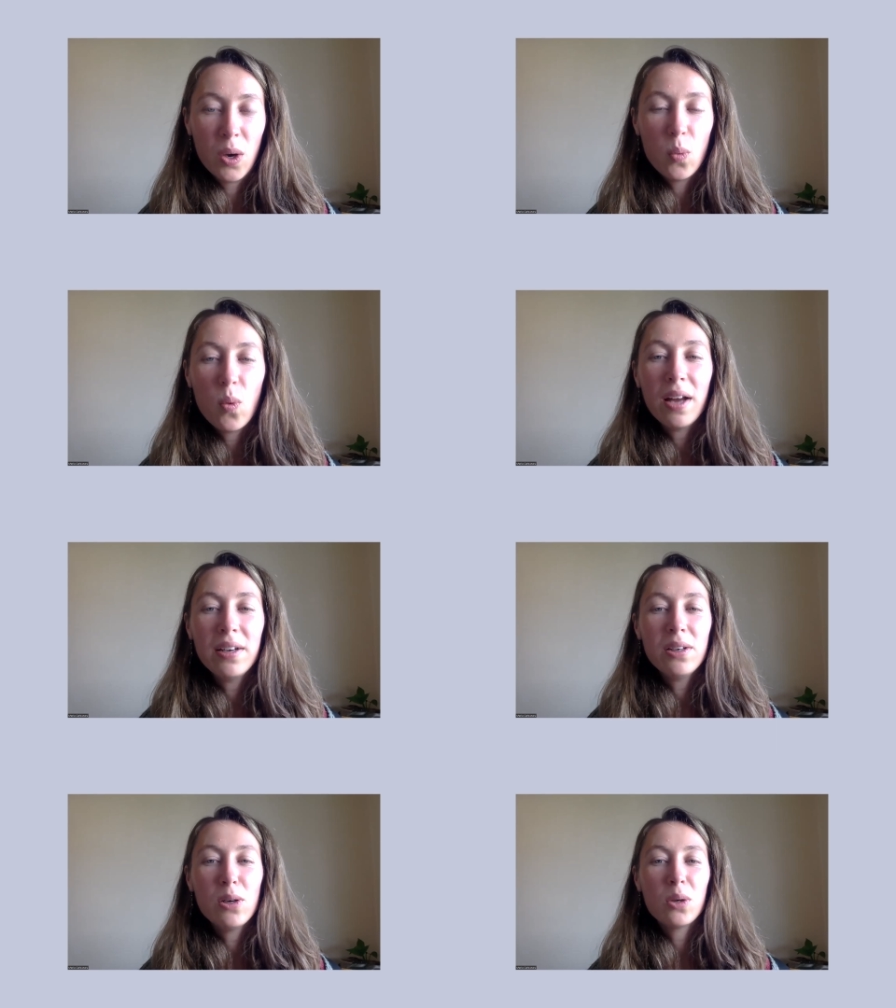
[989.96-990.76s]

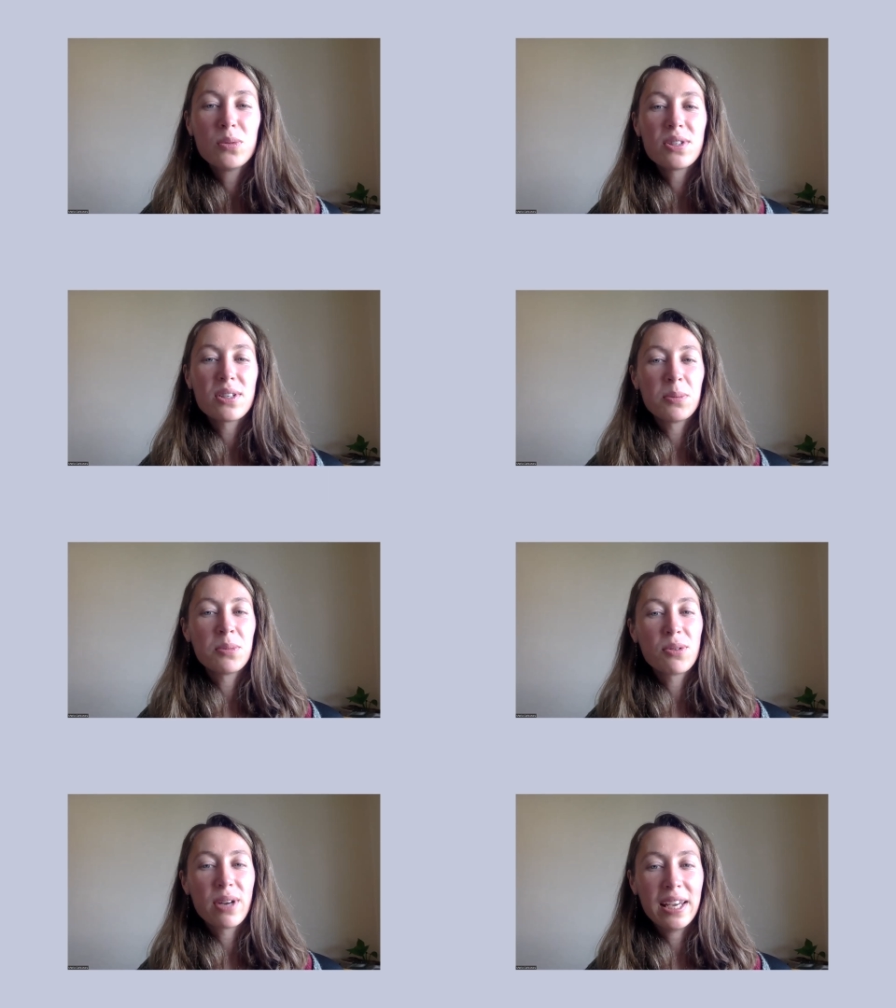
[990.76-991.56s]
One lonesome
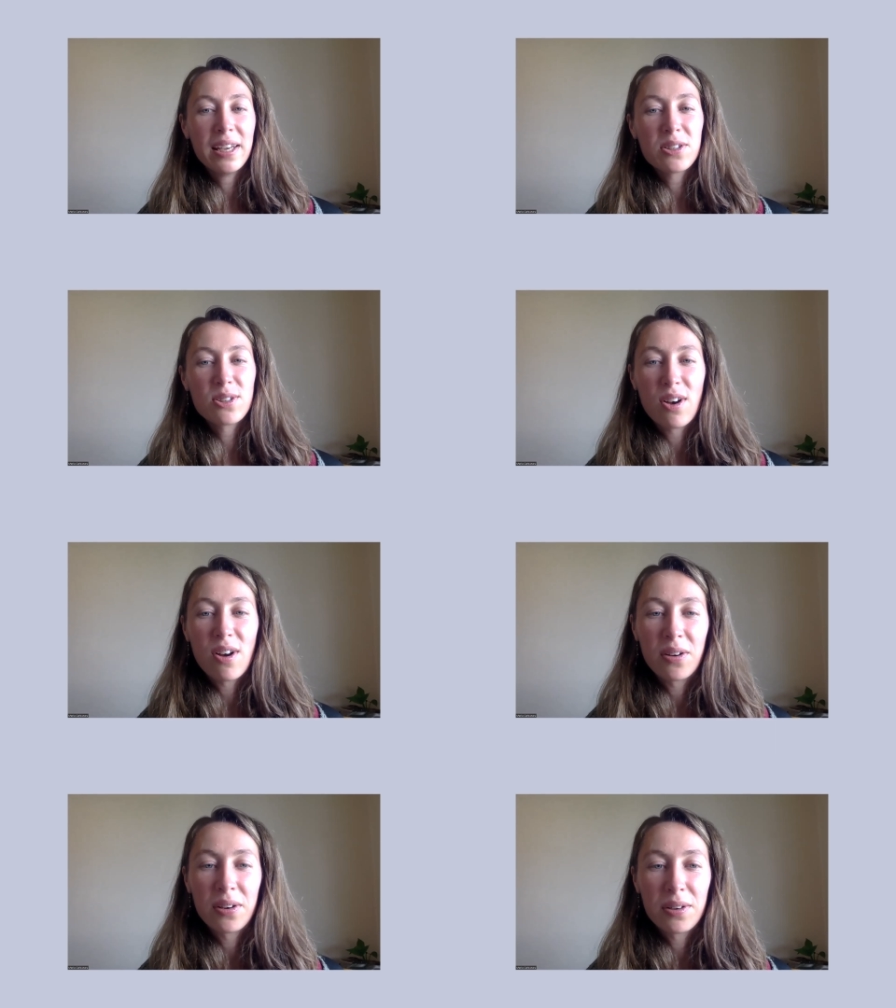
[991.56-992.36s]
reggae
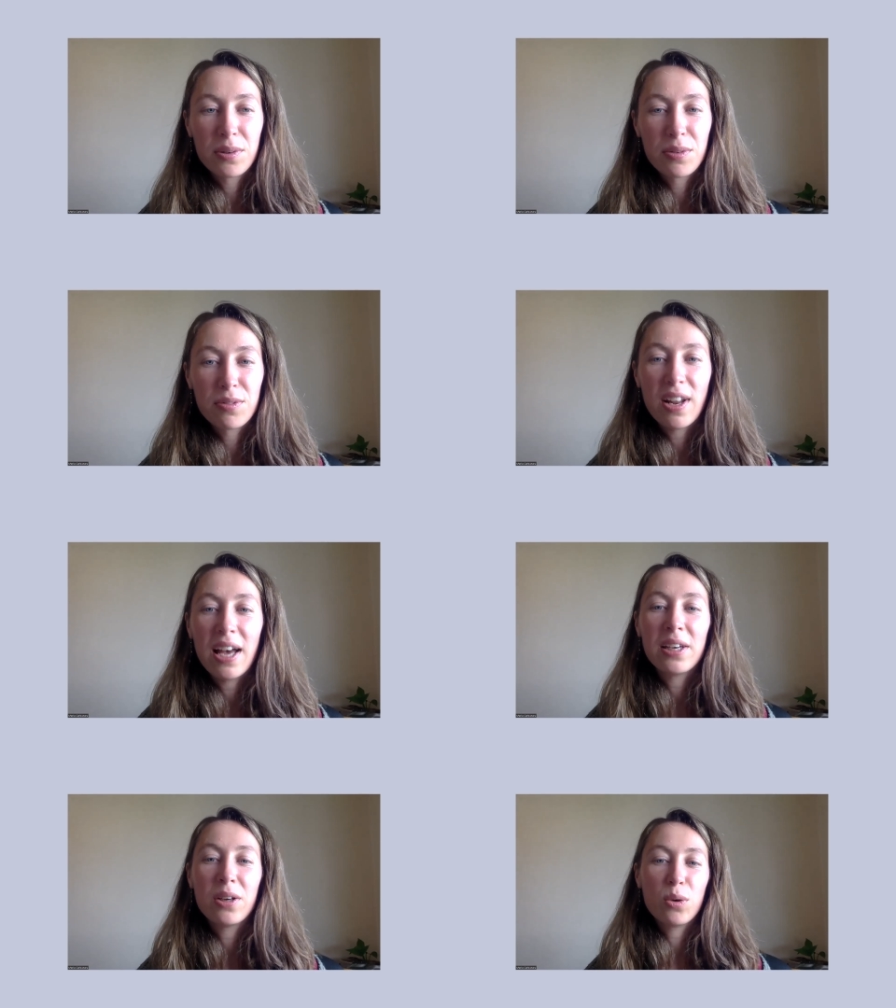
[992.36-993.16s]
song
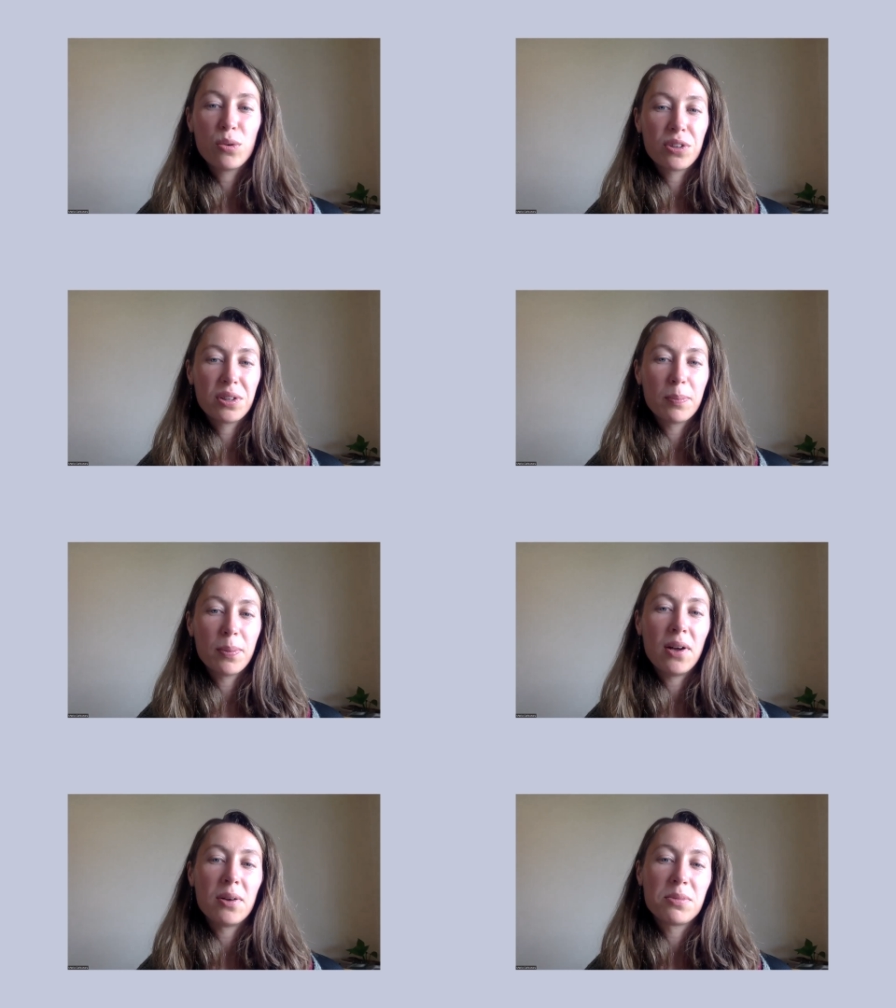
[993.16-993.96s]
flying over the
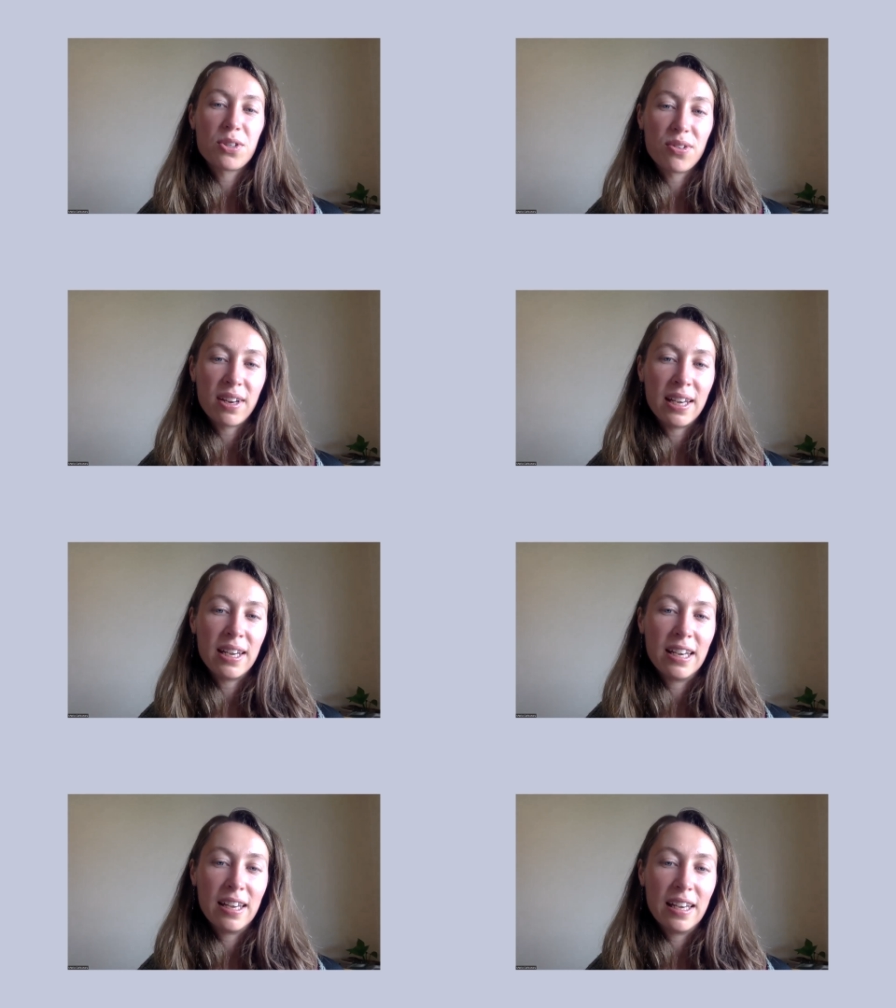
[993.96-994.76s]
palm tree,
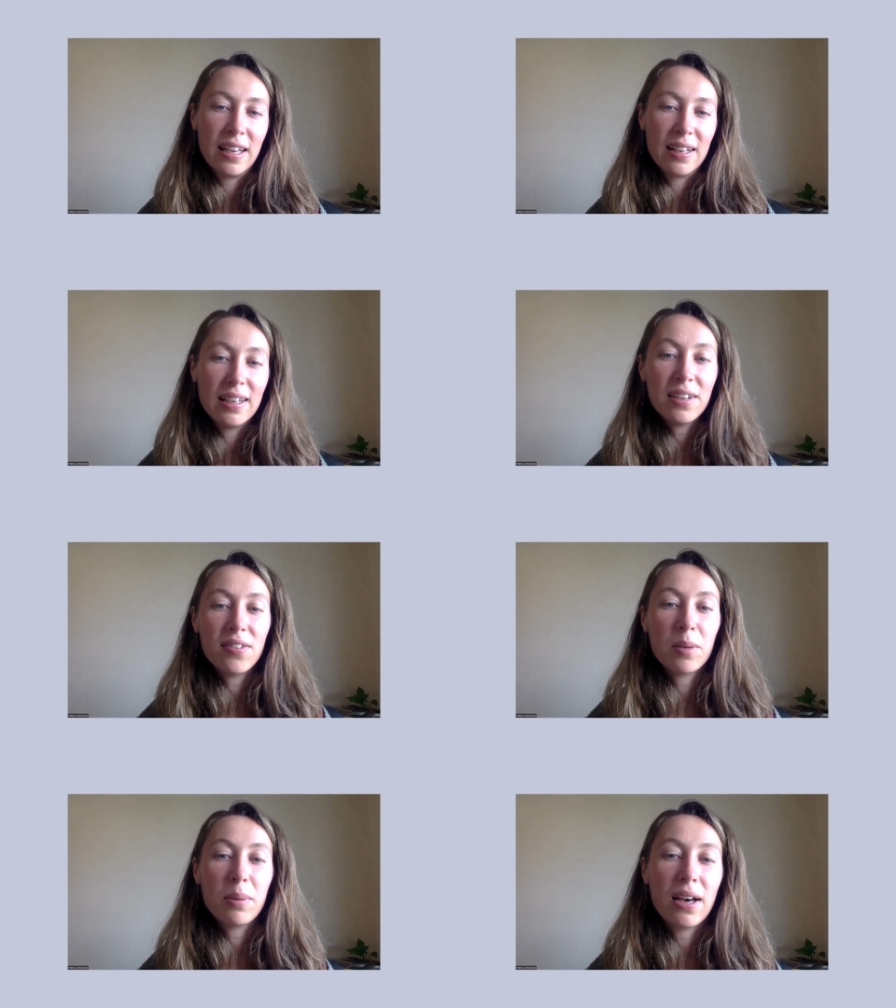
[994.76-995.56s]

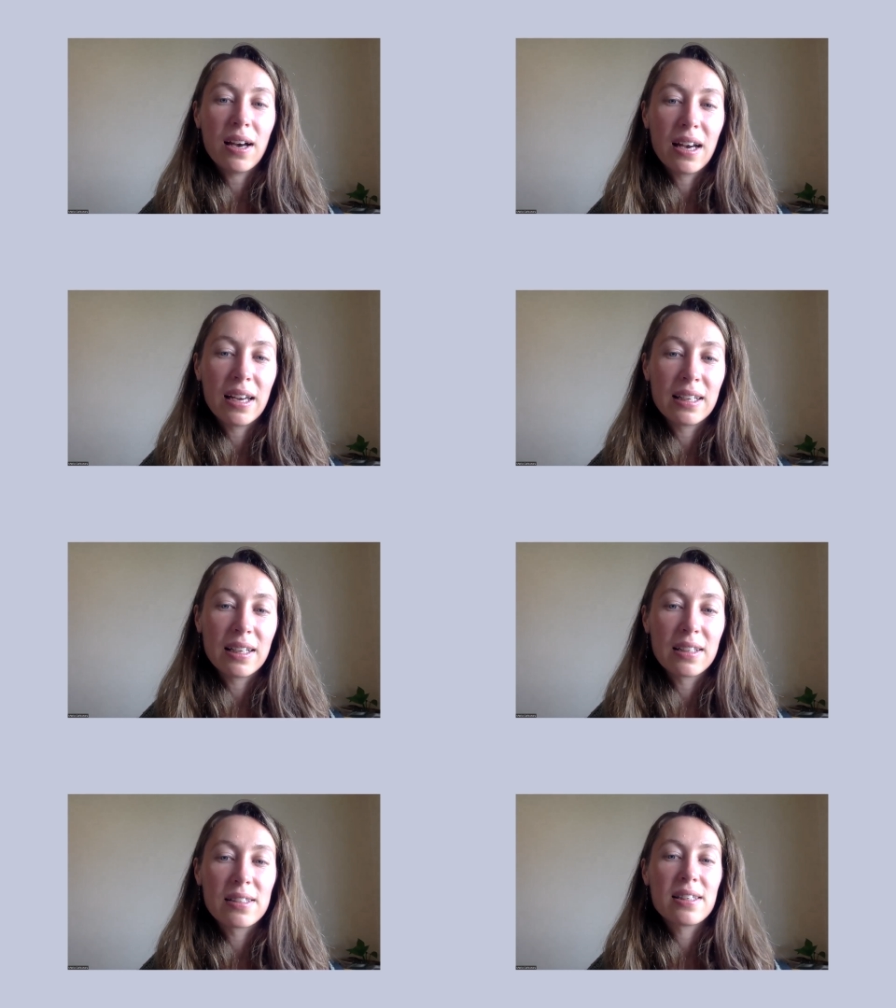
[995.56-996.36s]
leaving behind
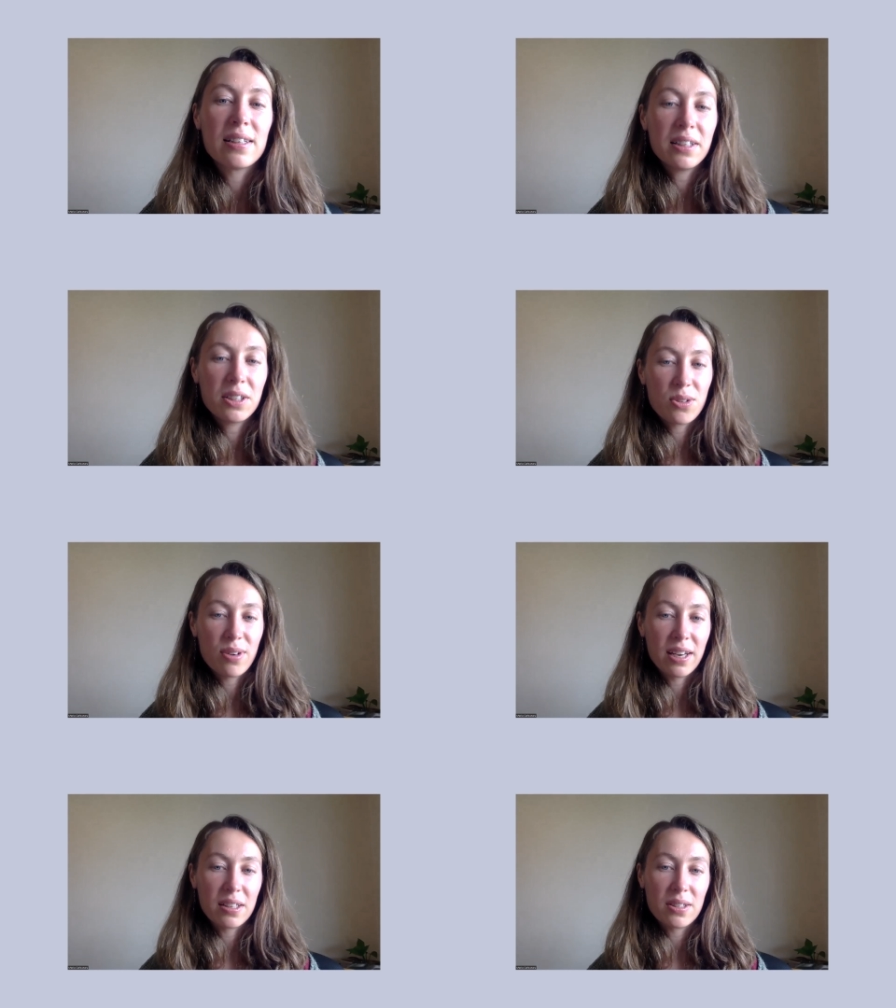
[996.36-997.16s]
a silky
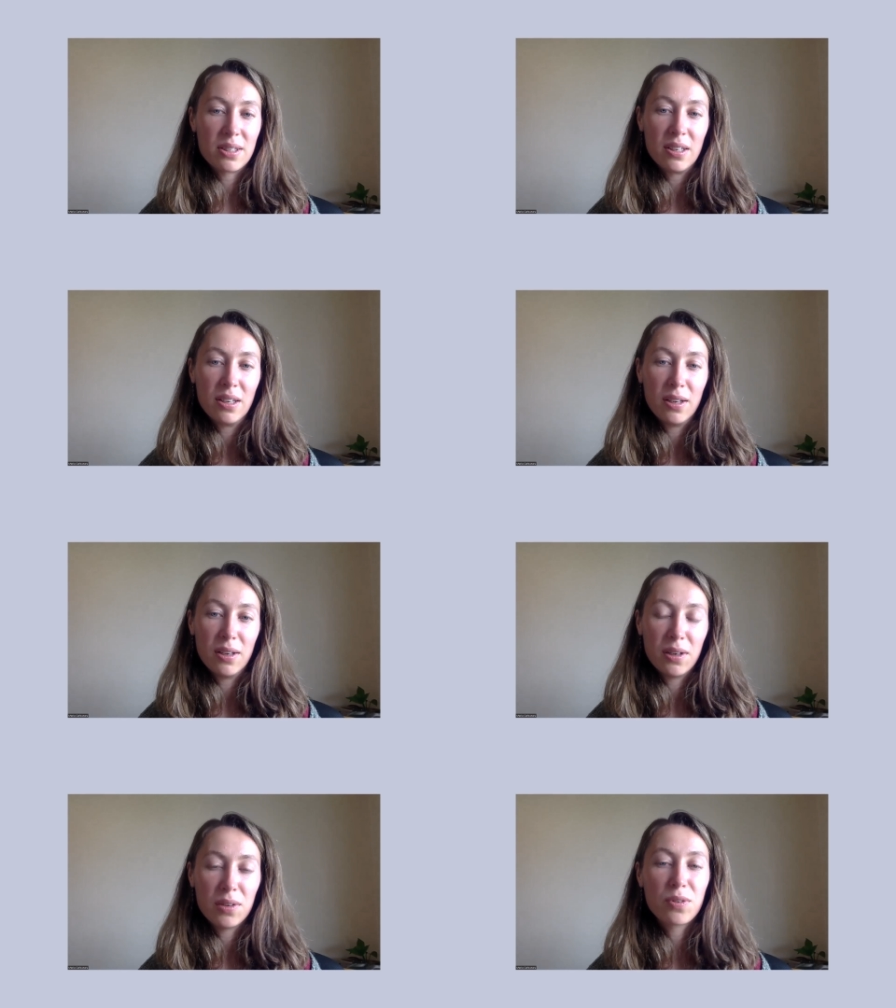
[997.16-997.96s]
trace
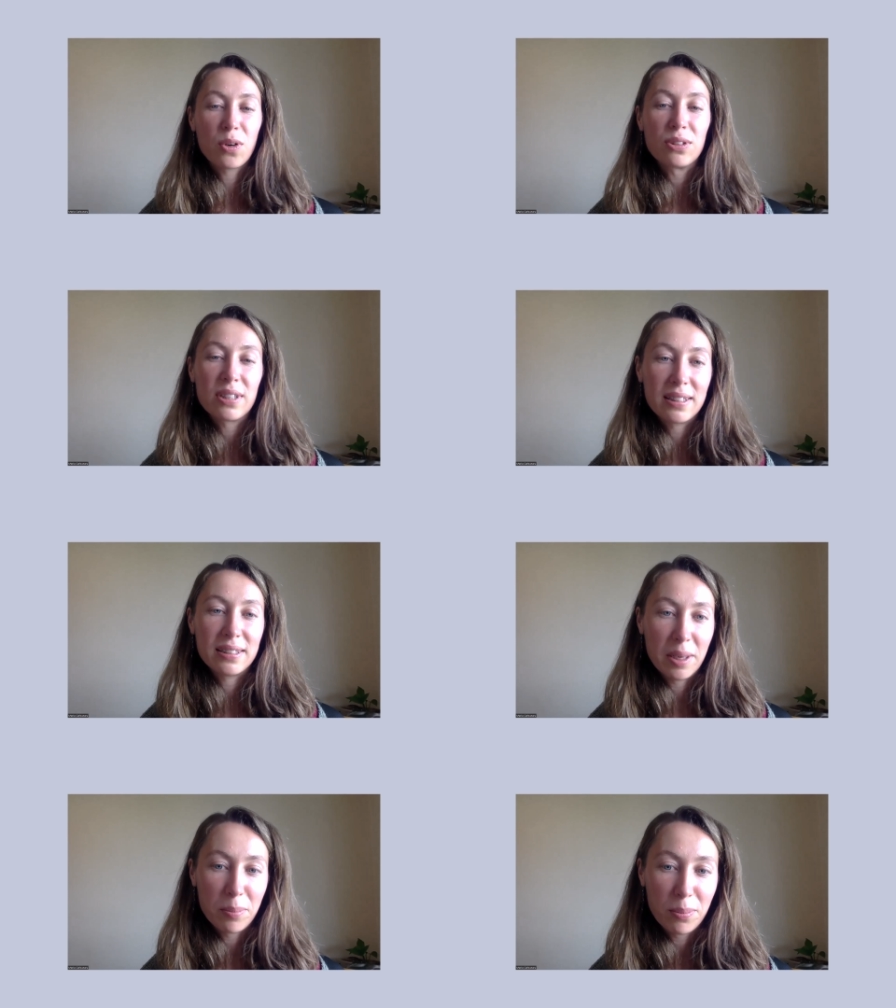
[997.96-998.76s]
of
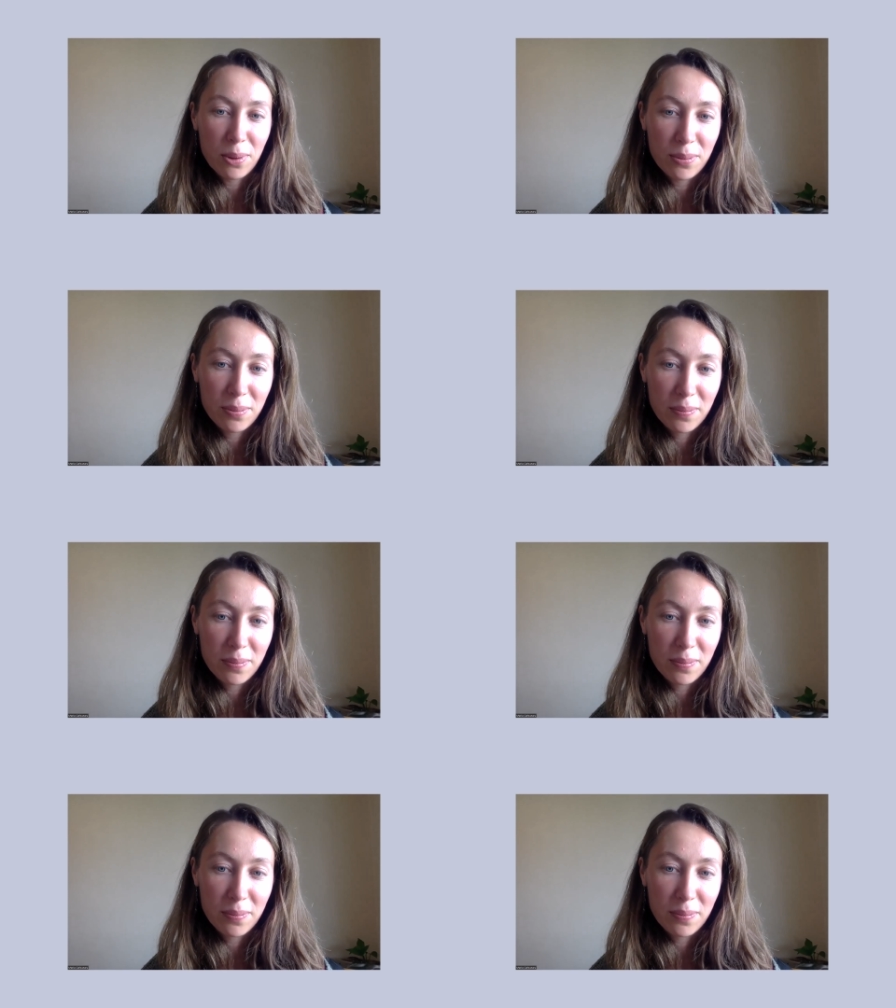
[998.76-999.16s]
contratempo.